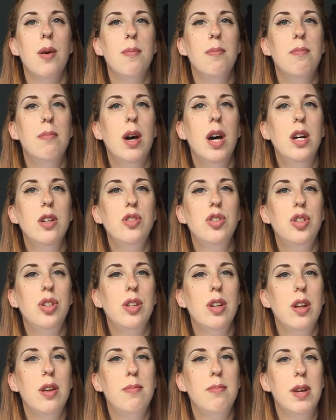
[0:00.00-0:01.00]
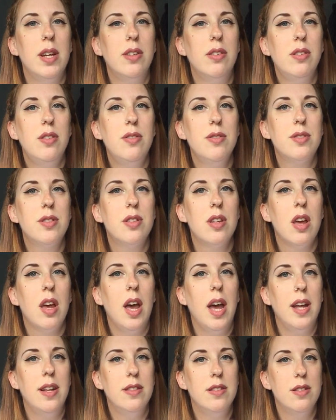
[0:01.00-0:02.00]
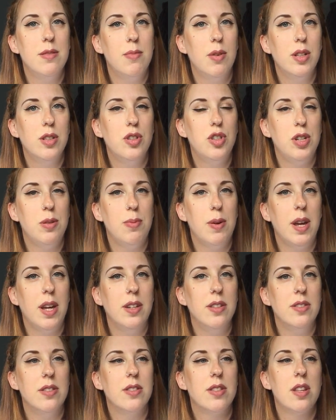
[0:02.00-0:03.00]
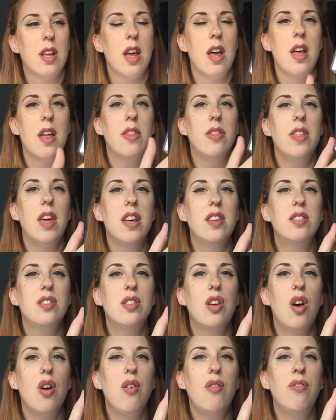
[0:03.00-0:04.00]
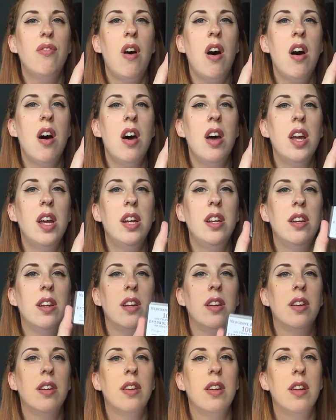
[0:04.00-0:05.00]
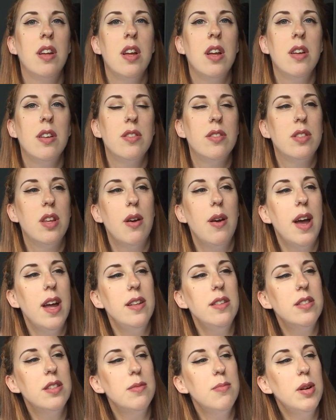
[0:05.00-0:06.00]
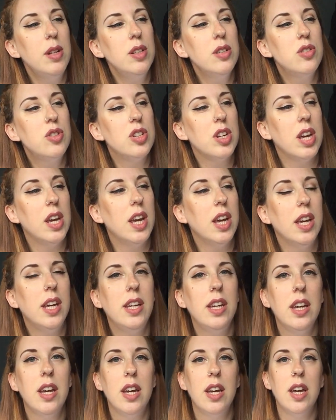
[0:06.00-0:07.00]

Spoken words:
Merchant and Mills entomology pins. They're so fine. So entomology,